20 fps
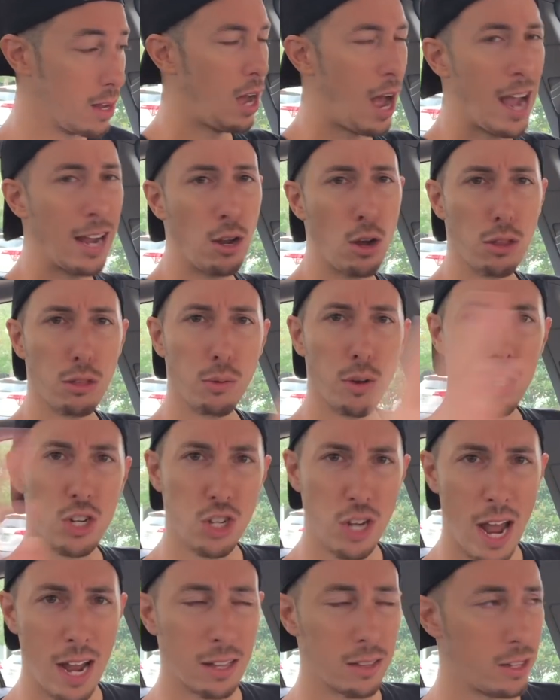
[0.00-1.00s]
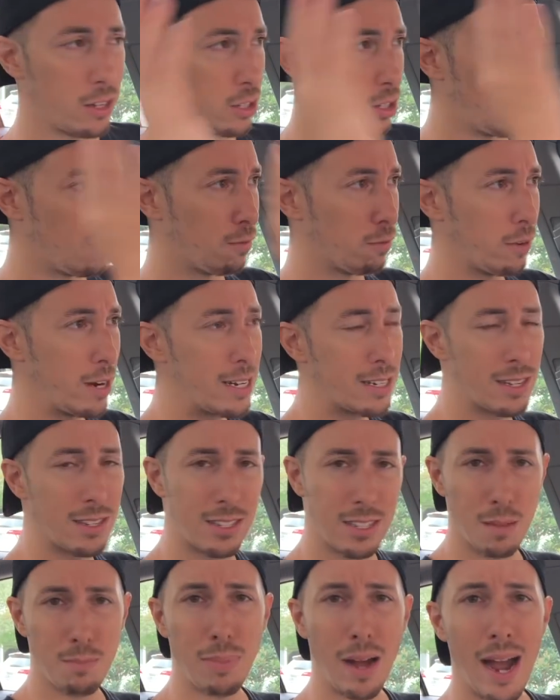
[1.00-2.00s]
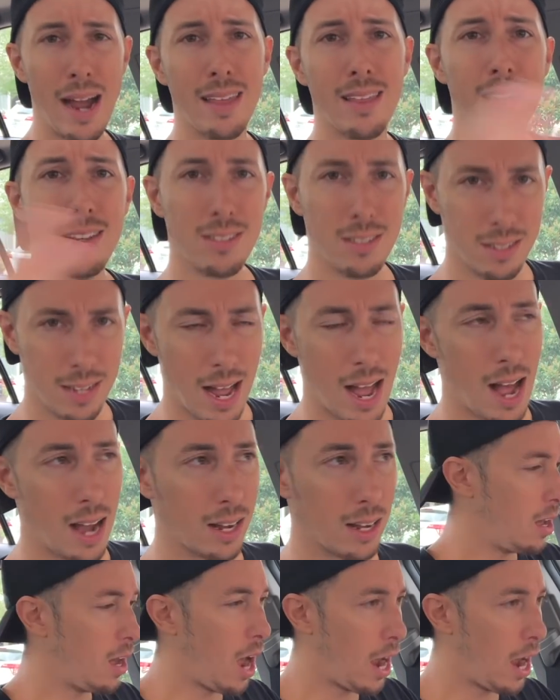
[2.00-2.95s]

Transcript: I go through a checklist of reasons to buy this stock.